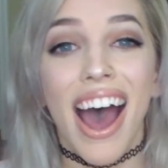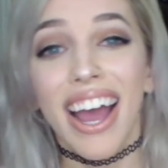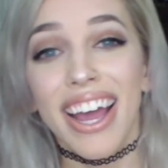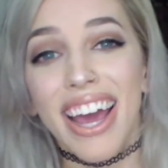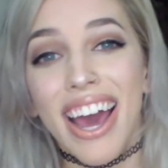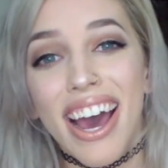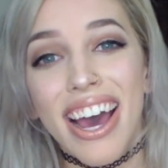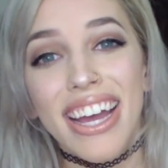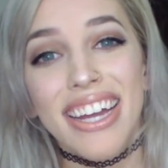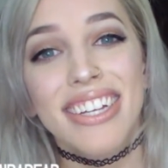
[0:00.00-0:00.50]

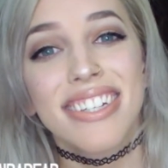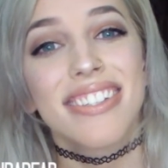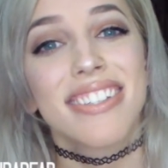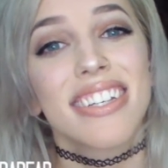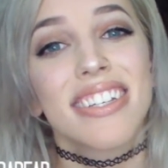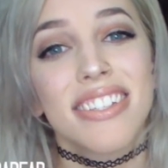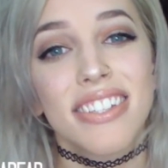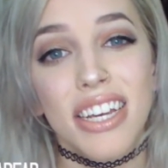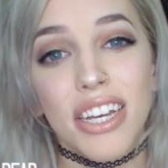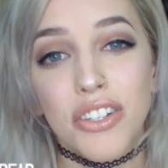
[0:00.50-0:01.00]
Hi guys,
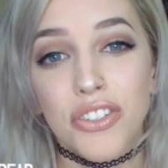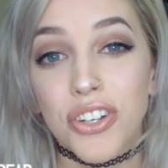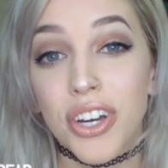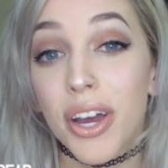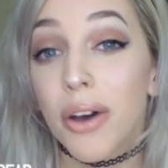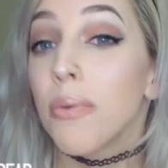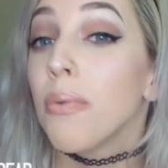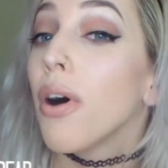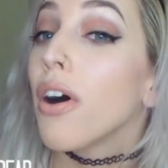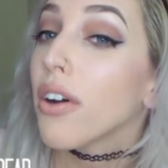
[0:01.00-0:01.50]
it's
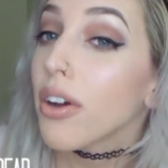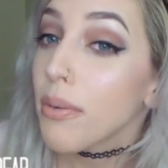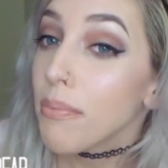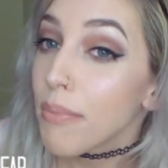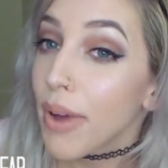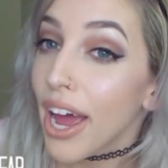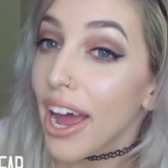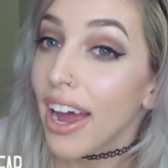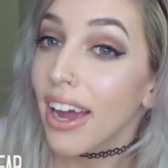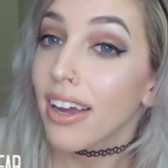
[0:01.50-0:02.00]
Adria. Welcome
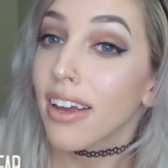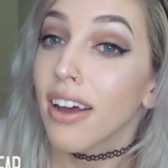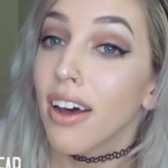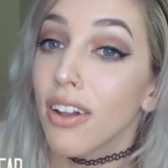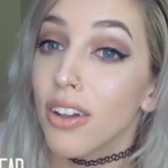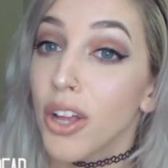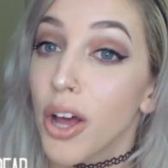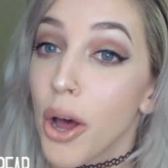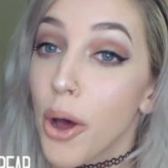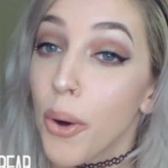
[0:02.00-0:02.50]
back.
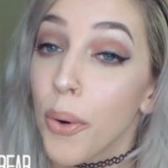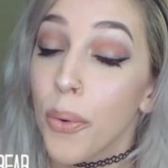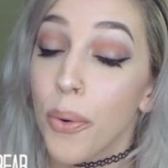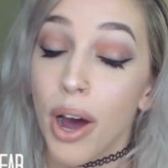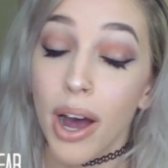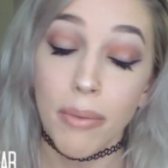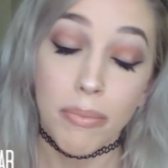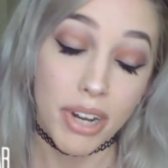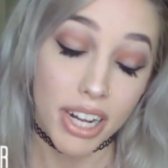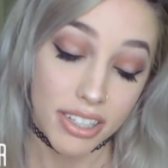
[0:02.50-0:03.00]
Hello,
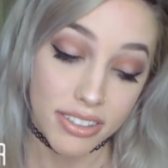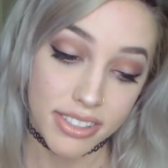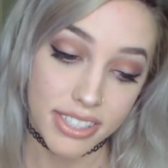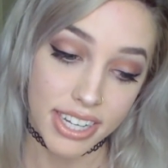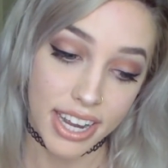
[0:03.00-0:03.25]
I'm not